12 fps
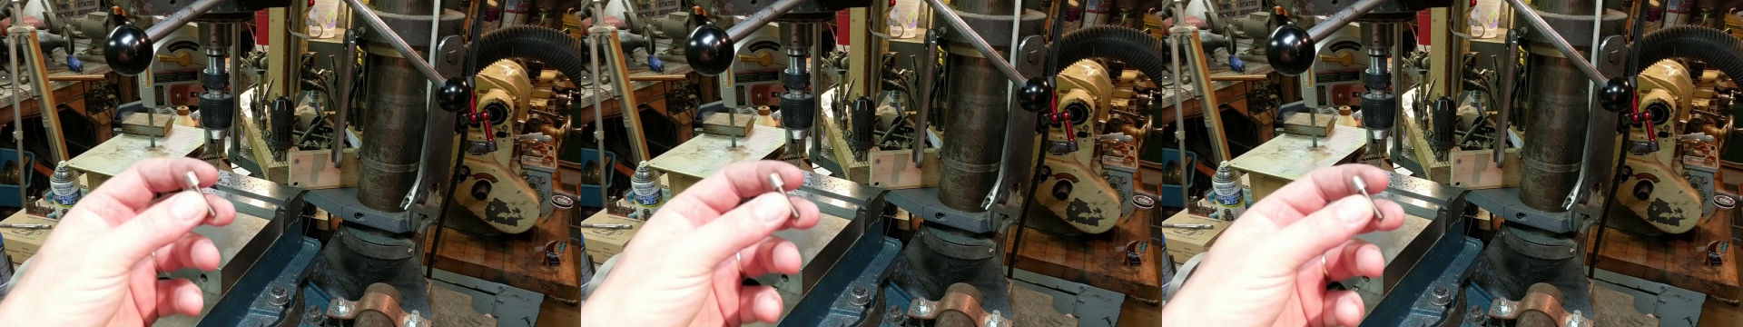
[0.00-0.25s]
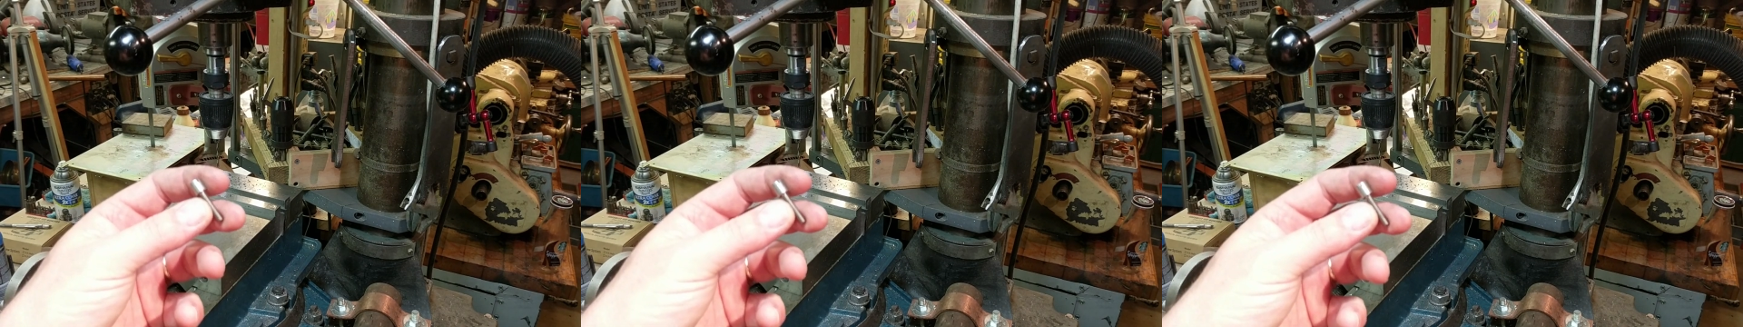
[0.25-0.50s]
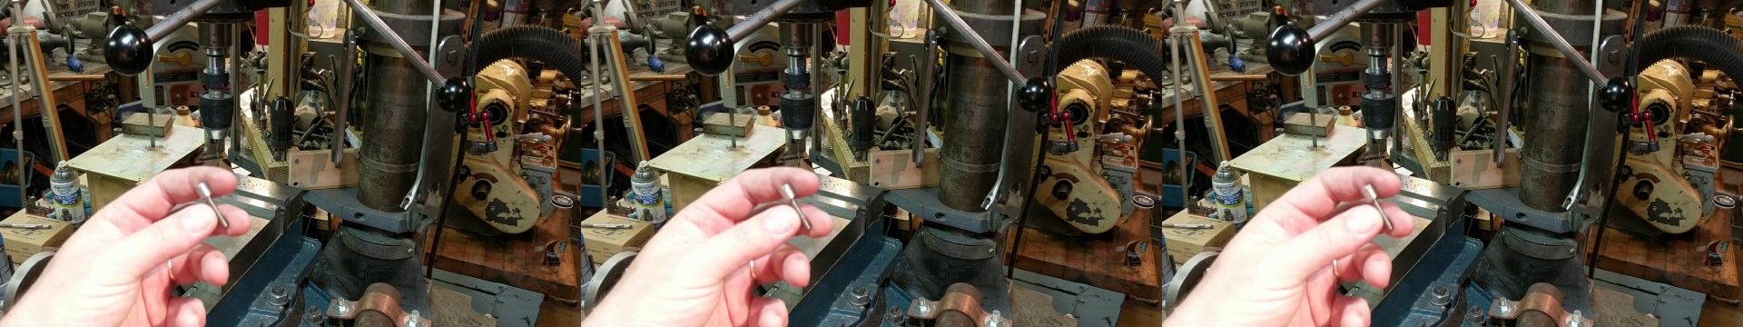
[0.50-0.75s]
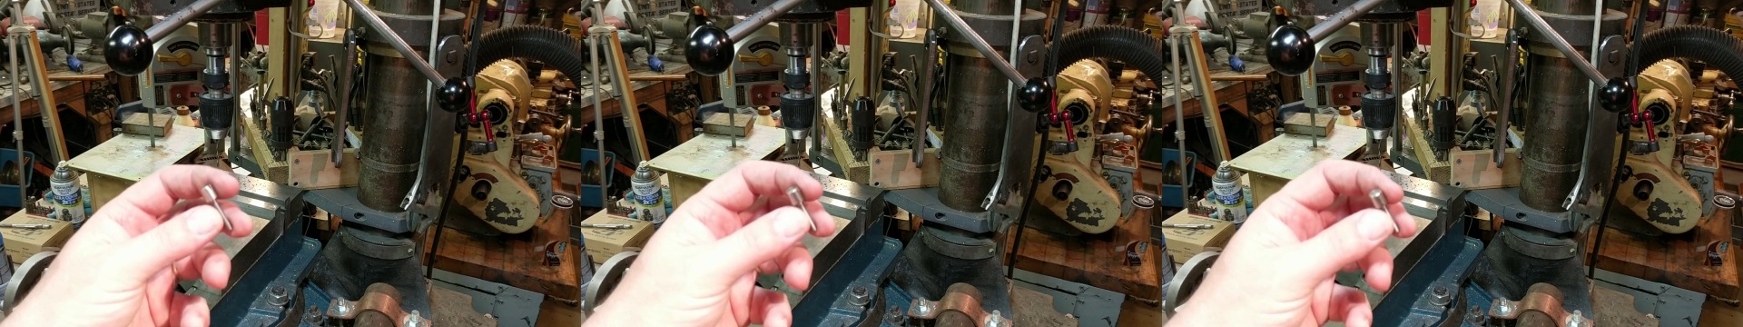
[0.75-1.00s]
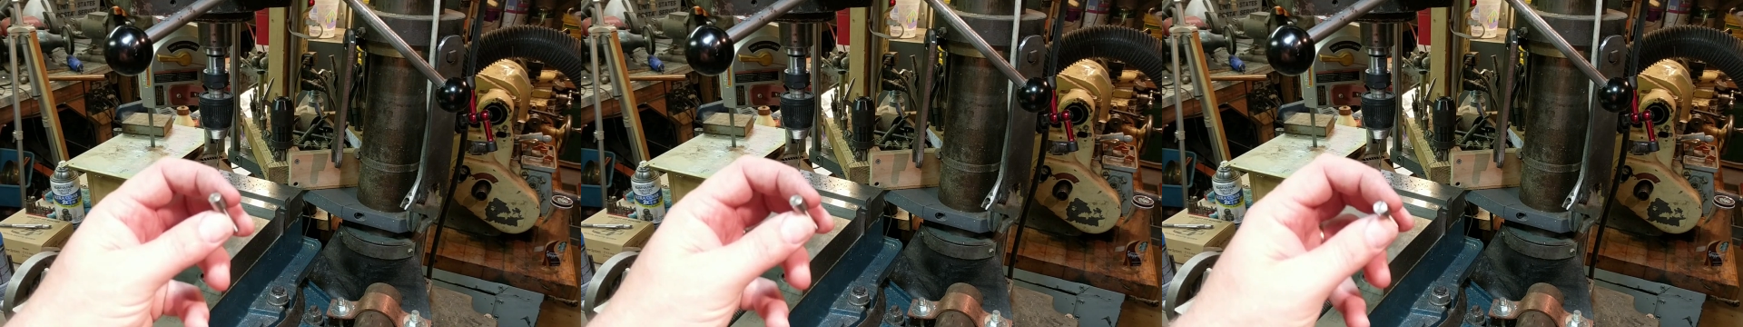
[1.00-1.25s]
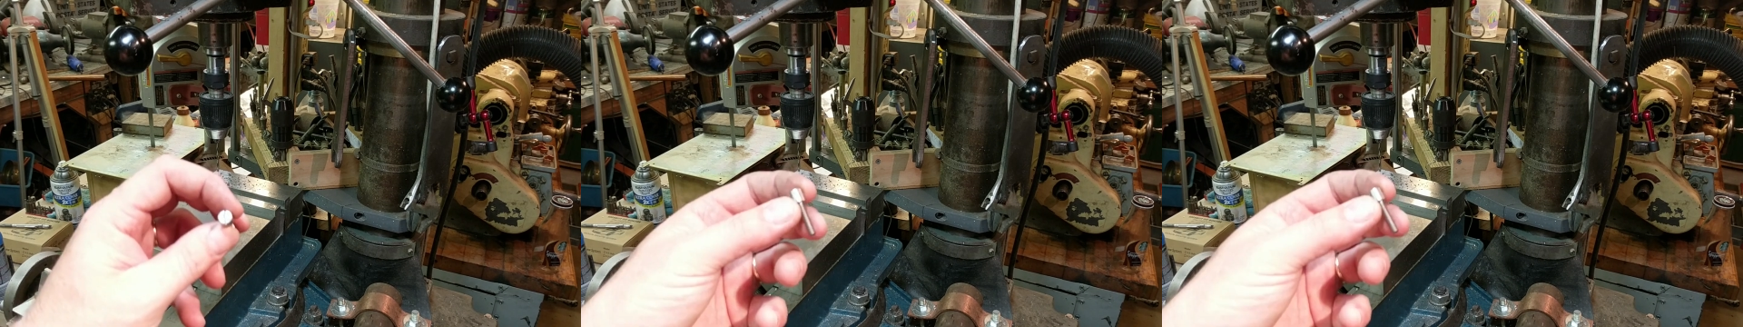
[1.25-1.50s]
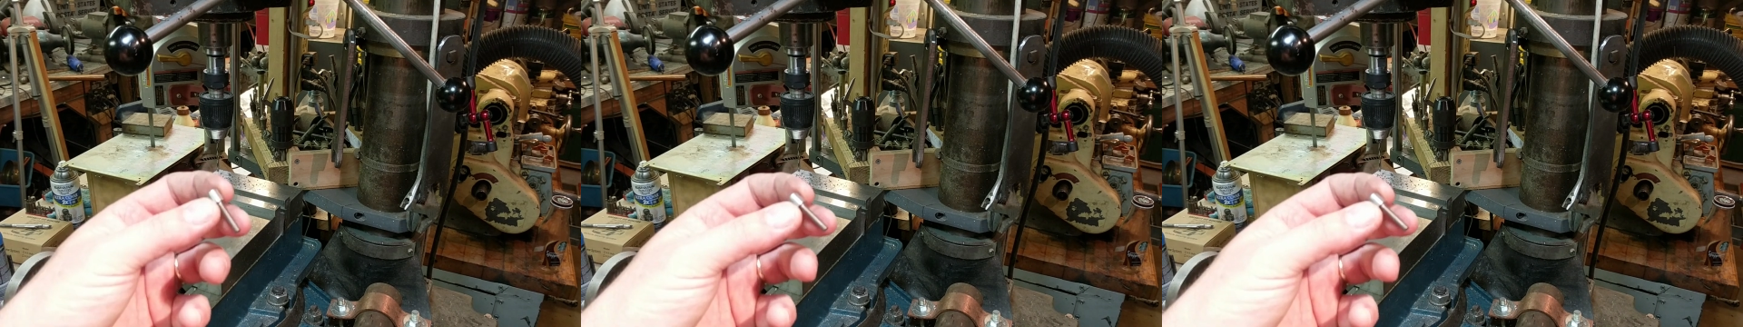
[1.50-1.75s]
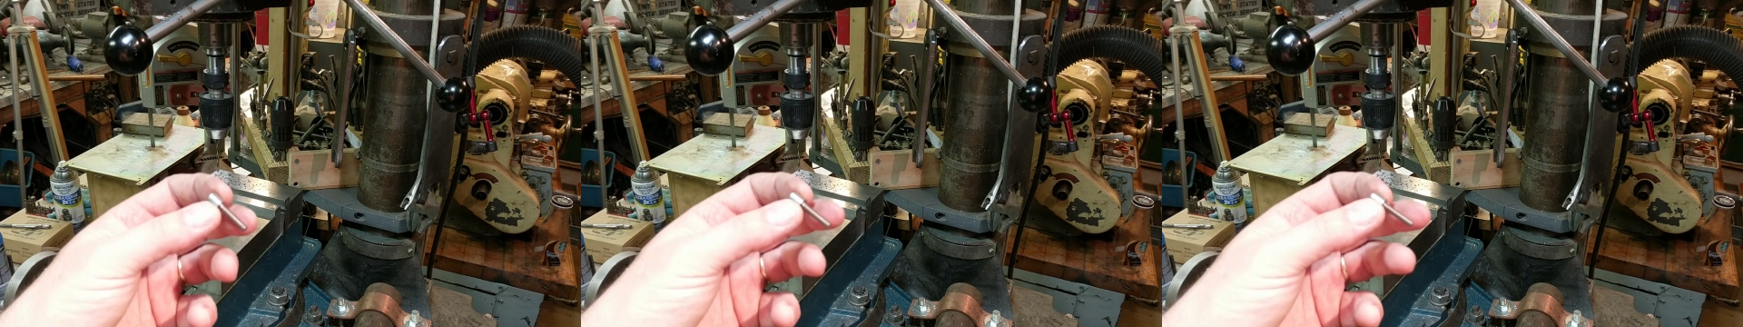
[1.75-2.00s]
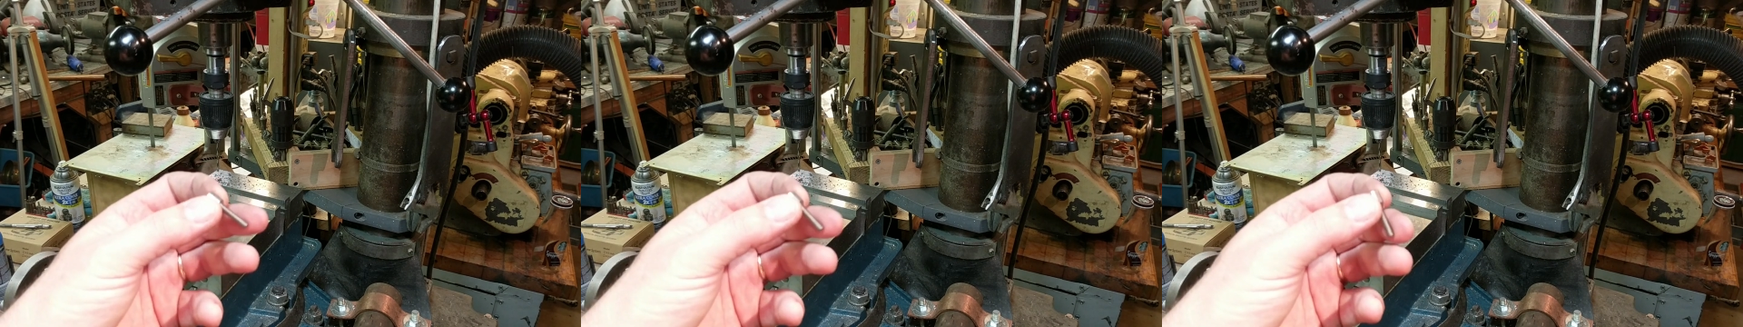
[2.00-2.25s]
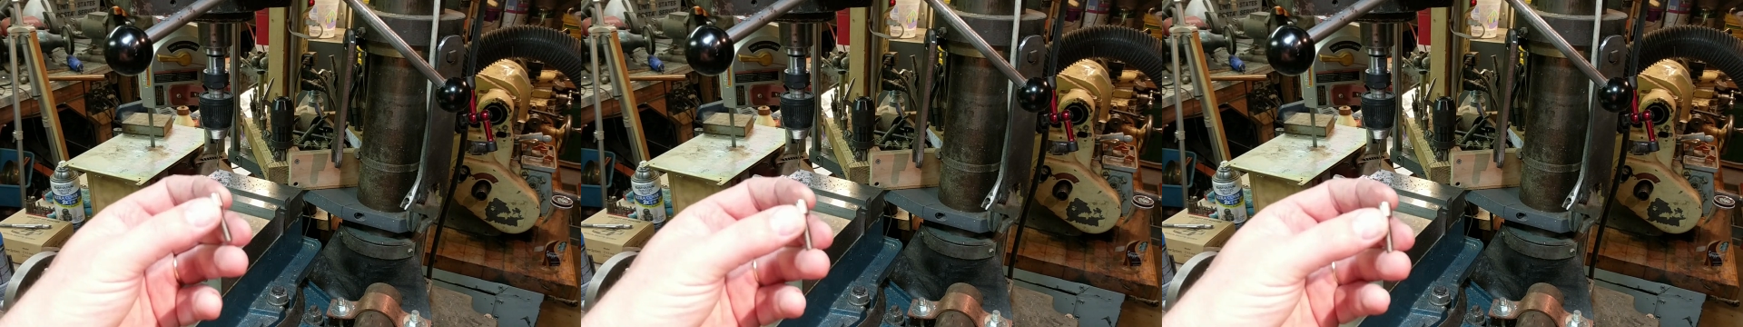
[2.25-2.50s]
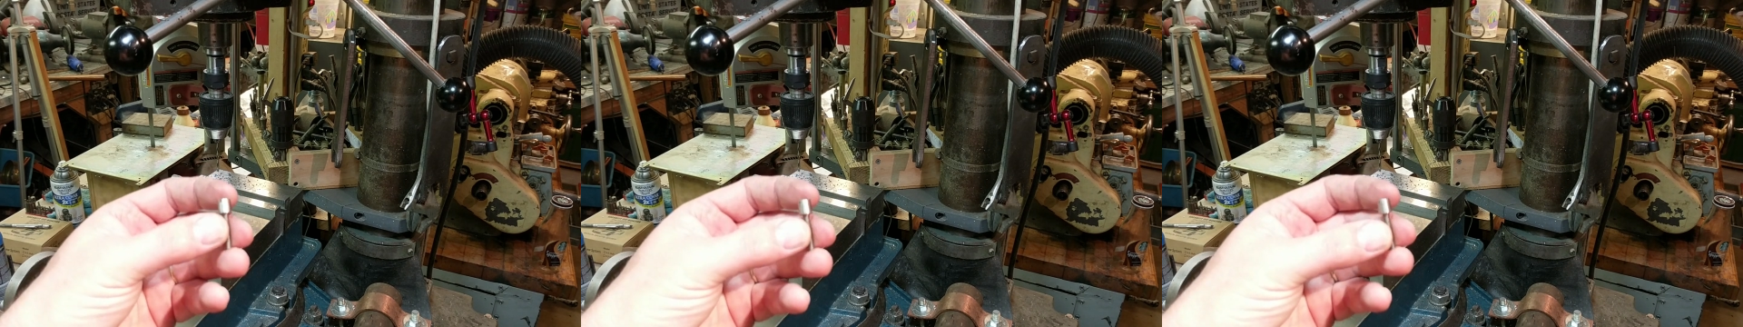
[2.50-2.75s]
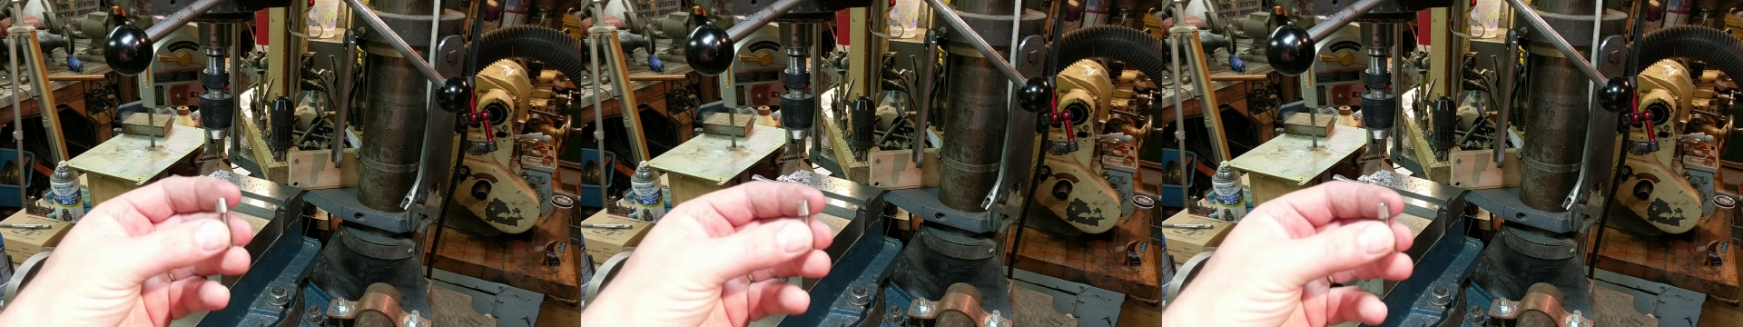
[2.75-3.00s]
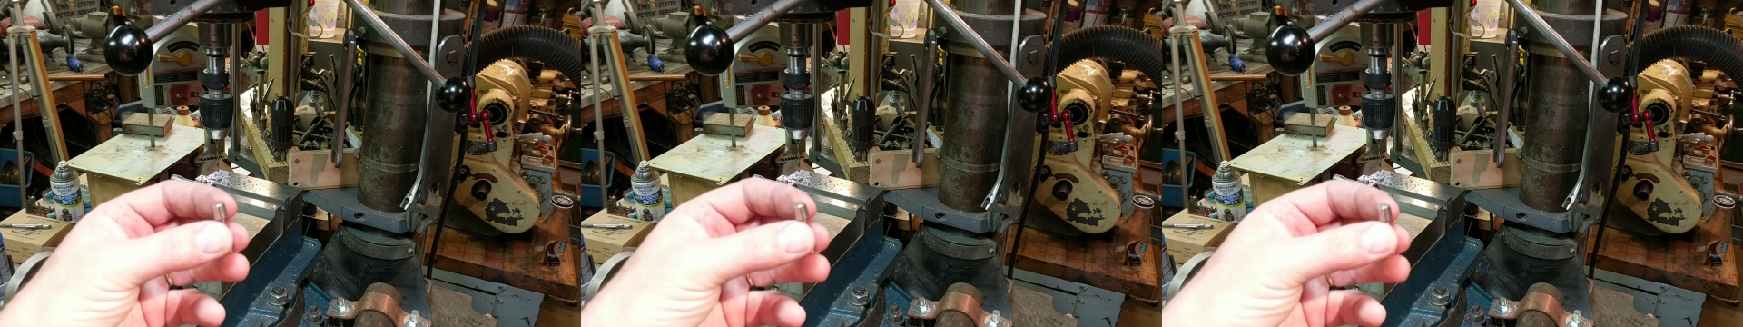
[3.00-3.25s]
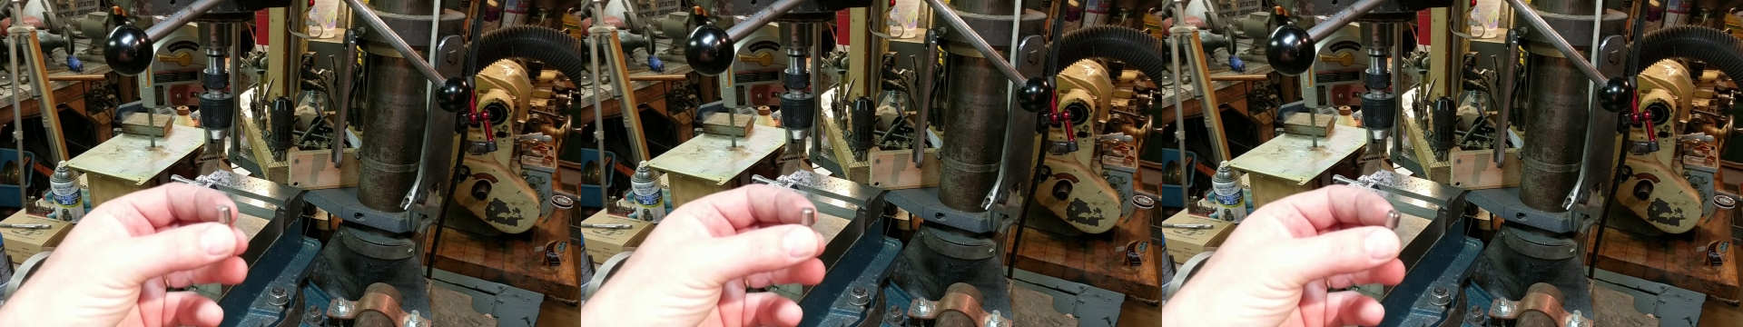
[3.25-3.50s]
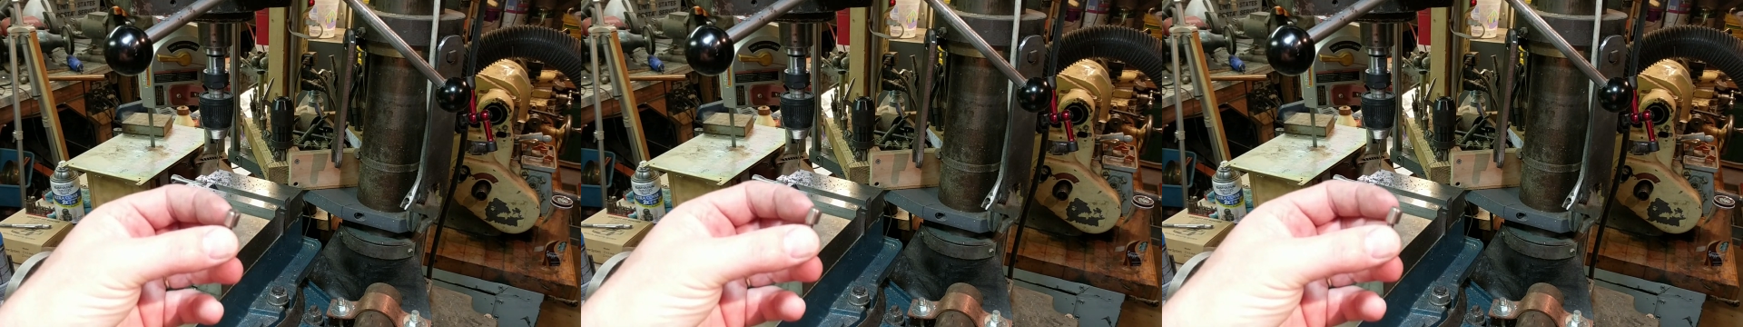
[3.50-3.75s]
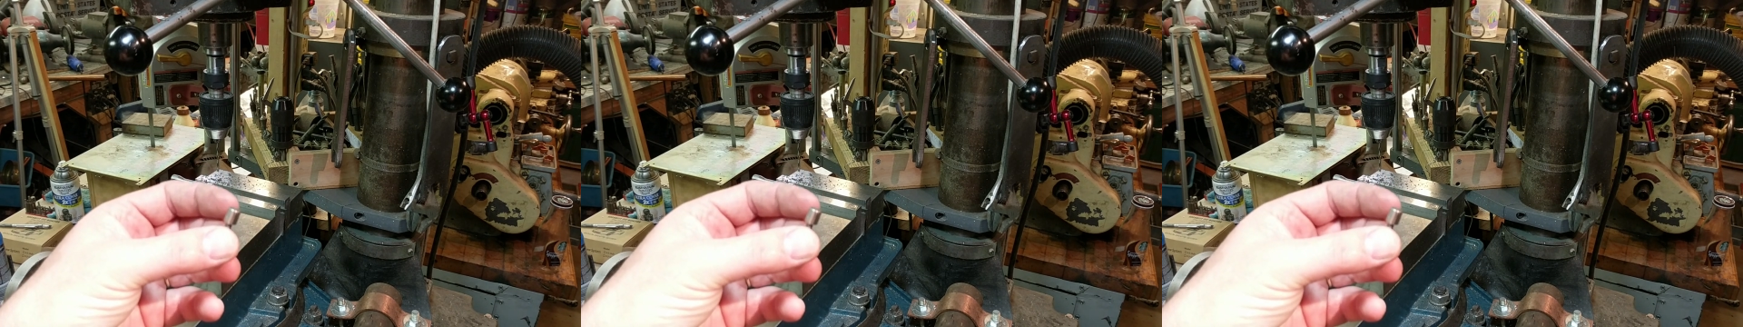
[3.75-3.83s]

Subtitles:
[unreadable: no face in view]